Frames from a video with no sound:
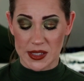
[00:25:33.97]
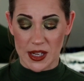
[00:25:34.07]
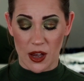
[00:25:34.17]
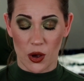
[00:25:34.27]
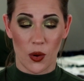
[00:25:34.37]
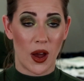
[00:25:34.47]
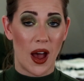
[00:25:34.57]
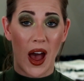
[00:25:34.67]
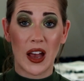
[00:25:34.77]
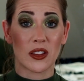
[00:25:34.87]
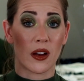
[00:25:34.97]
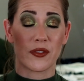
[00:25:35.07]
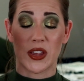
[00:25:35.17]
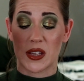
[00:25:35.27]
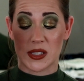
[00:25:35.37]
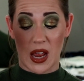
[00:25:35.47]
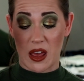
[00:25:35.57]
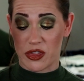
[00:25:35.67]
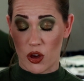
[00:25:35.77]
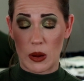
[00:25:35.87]
So I love this.
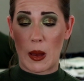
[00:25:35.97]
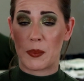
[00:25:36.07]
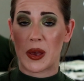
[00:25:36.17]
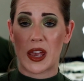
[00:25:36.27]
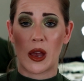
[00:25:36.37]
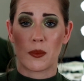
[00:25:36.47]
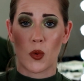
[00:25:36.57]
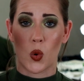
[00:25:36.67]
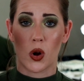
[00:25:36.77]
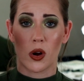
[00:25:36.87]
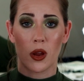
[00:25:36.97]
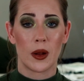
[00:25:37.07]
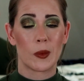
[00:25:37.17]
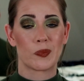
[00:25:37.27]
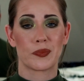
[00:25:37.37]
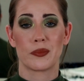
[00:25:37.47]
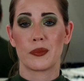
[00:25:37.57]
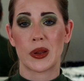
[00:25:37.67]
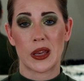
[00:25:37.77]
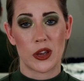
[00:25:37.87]
I thought about picking up more,
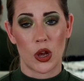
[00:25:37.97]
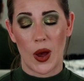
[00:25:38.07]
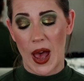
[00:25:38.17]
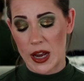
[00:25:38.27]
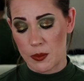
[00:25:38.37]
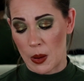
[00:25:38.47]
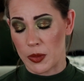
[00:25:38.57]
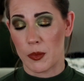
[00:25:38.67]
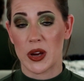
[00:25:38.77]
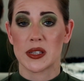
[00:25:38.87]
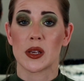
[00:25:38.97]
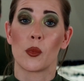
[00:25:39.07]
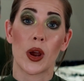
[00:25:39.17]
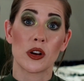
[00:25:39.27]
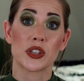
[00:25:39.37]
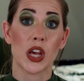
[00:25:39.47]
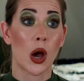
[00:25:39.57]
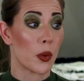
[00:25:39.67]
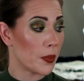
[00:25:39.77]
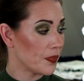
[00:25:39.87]
but I had to pump the brakes somewhere.
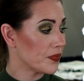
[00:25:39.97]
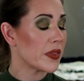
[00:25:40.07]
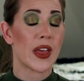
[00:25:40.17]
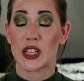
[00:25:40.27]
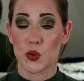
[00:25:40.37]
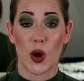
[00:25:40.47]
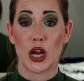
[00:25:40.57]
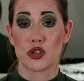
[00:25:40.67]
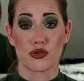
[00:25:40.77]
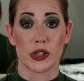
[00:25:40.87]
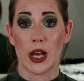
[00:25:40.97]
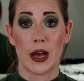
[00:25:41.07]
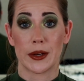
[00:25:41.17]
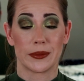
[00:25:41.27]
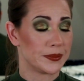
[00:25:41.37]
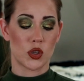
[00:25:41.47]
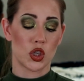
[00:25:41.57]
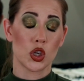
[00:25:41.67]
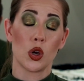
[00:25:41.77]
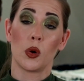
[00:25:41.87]
So that's where I drew the line.
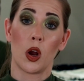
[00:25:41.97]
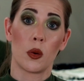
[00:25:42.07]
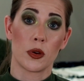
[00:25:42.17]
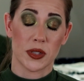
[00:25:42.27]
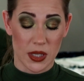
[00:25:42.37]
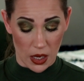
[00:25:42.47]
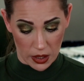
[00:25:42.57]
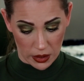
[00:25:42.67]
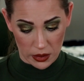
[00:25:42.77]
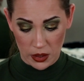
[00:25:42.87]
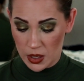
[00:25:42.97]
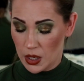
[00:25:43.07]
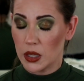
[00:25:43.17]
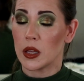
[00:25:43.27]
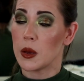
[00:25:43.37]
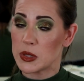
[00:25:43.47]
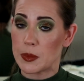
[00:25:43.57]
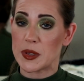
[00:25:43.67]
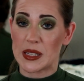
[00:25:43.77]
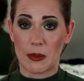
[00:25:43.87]
Shoo, we're almost done. It was a
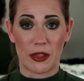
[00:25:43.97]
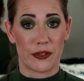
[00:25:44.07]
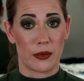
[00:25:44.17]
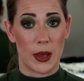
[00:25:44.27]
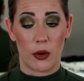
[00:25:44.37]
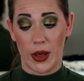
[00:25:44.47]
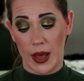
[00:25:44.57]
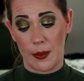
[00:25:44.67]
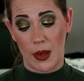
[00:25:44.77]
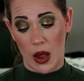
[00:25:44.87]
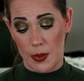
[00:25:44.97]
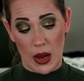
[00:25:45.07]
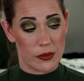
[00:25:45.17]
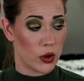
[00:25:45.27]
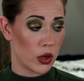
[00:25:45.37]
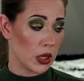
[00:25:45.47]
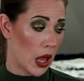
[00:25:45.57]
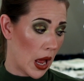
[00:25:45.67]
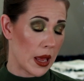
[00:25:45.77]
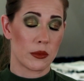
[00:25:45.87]
busy month for me, okay? I'm not even gonna
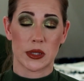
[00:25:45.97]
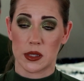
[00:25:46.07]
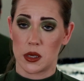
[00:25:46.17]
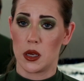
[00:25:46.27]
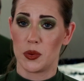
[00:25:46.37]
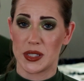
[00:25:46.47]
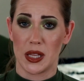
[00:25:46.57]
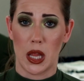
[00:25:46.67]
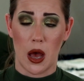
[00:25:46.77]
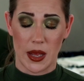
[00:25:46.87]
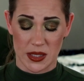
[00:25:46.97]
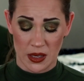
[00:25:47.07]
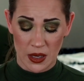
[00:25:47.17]
lie. It was a lot.